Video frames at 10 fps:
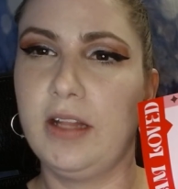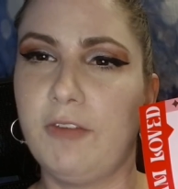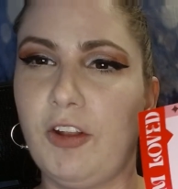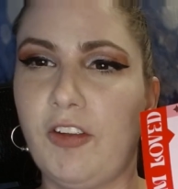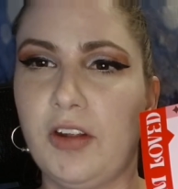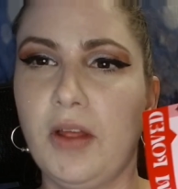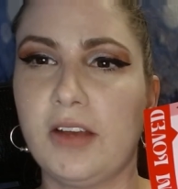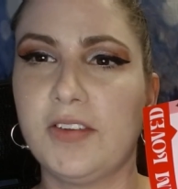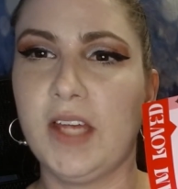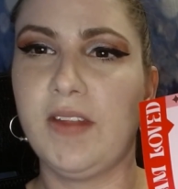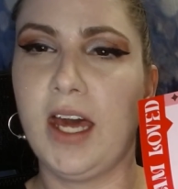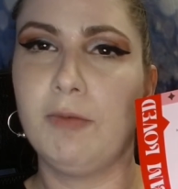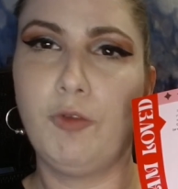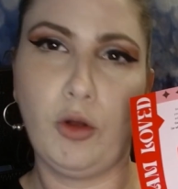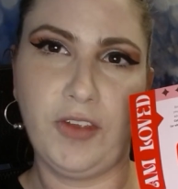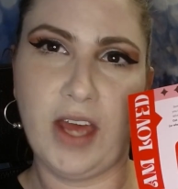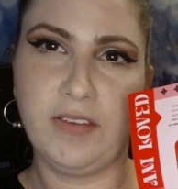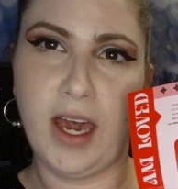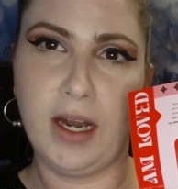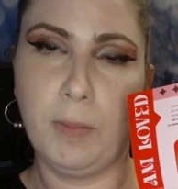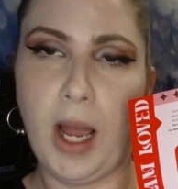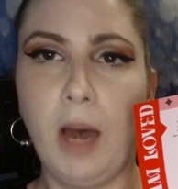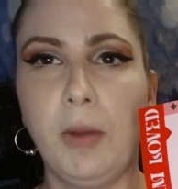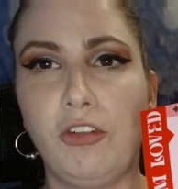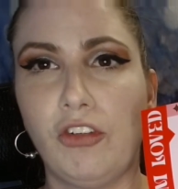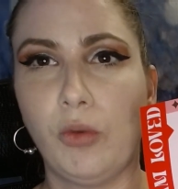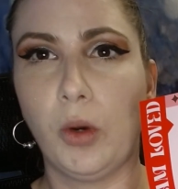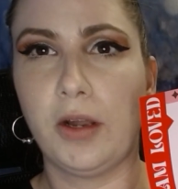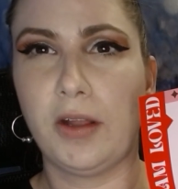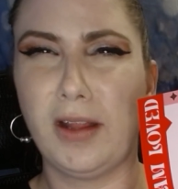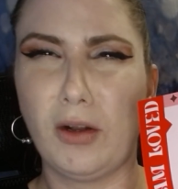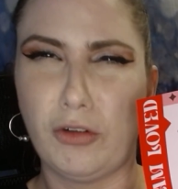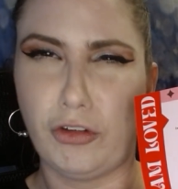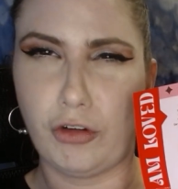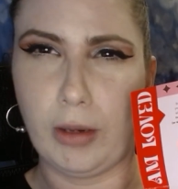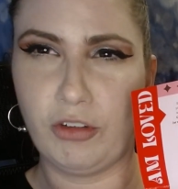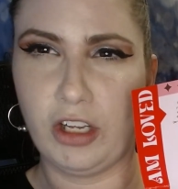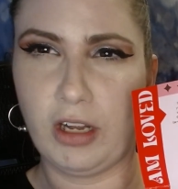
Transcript: if it's a deluxe size item, full size item, how much it's worth, a little description of